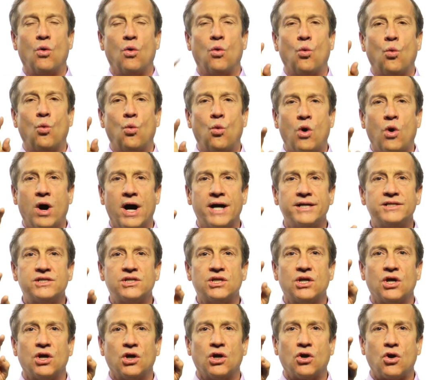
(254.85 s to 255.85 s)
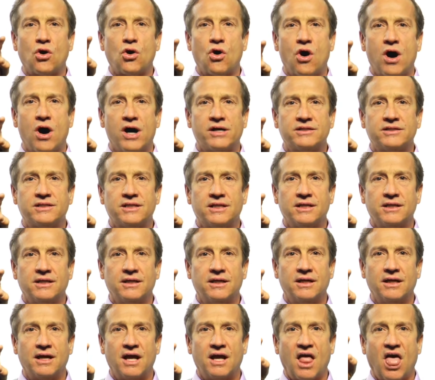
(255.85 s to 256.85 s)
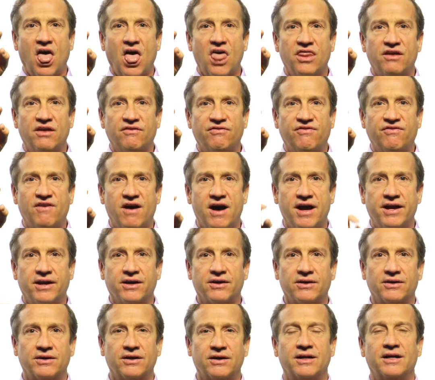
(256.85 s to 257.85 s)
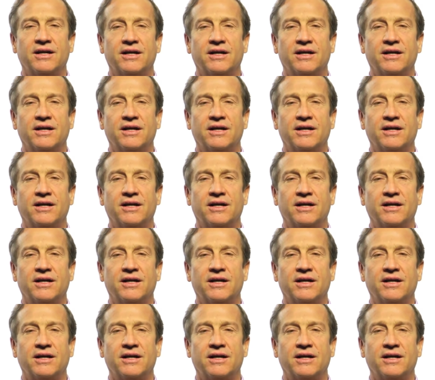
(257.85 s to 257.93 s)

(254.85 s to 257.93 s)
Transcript: What's causing the fire?